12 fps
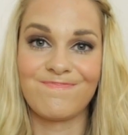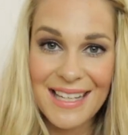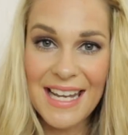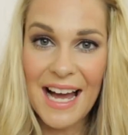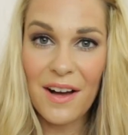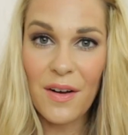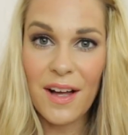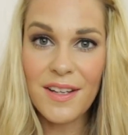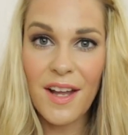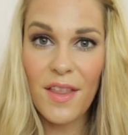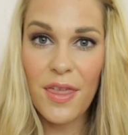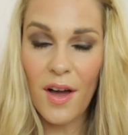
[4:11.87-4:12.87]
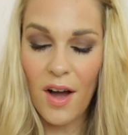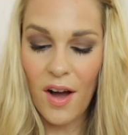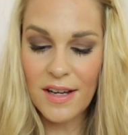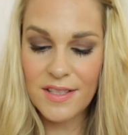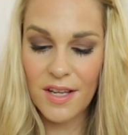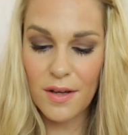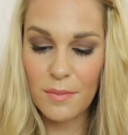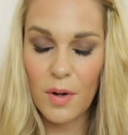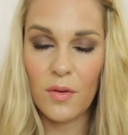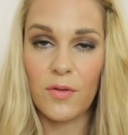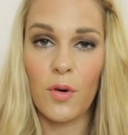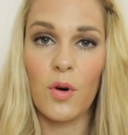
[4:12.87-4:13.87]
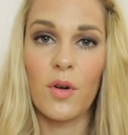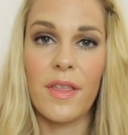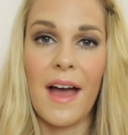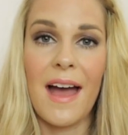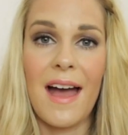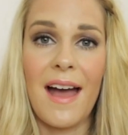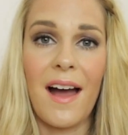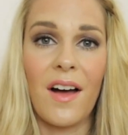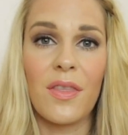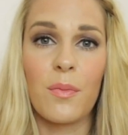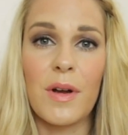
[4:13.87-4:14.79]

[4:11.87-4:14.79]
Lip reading: Now, another item for the hair,